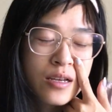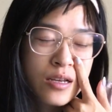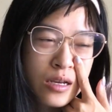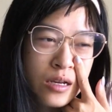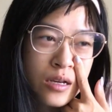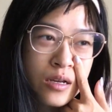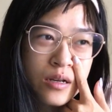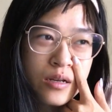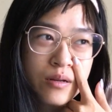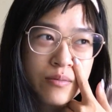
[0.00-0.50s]

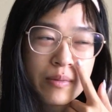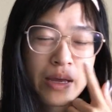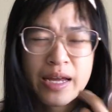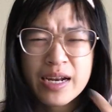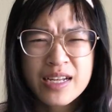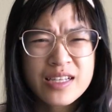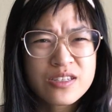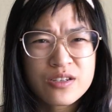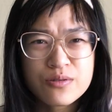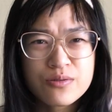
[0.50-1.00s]
and
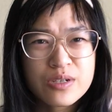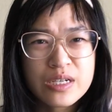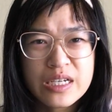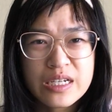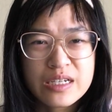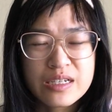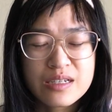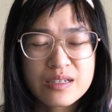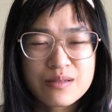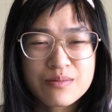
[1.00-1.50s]
I don't need
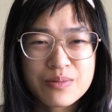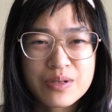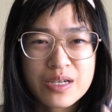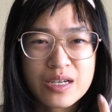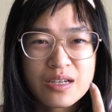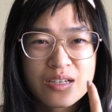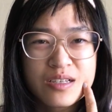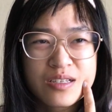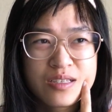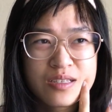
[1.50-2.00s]
it
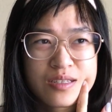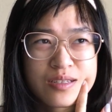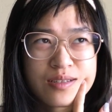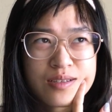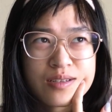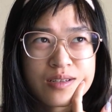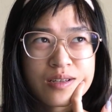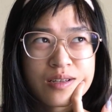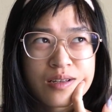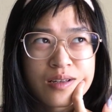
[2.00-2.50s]
because
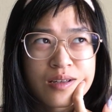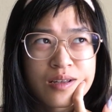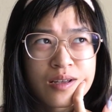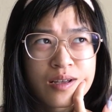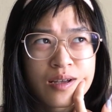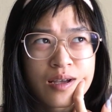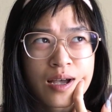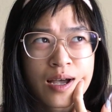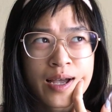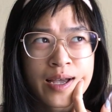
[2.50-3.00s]

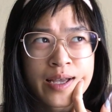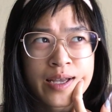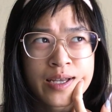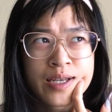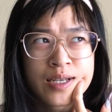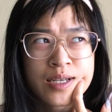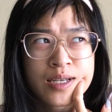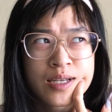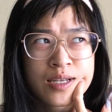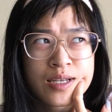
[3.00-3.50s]

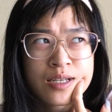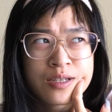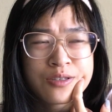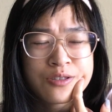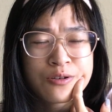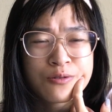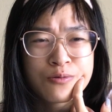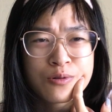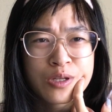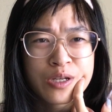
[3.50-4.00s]
I
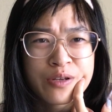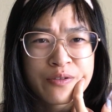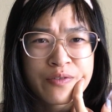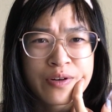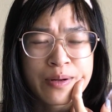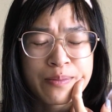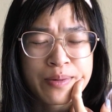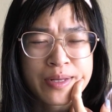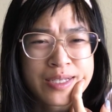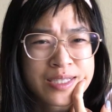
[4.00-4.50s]
don't live in
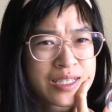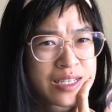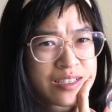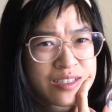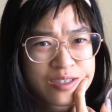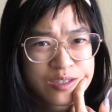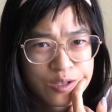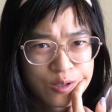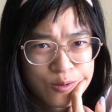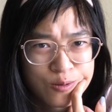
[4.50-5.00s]
a place that
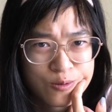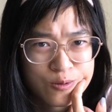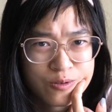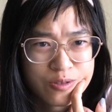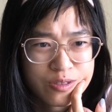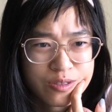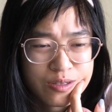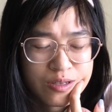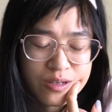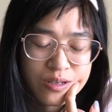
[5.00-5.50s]

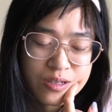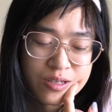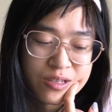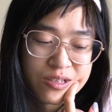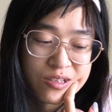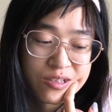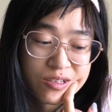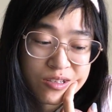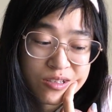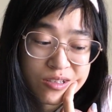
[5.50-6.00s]
snows.
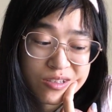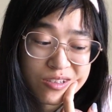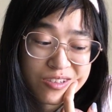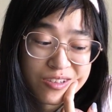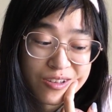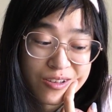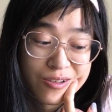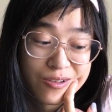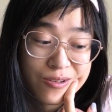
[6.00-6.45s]
So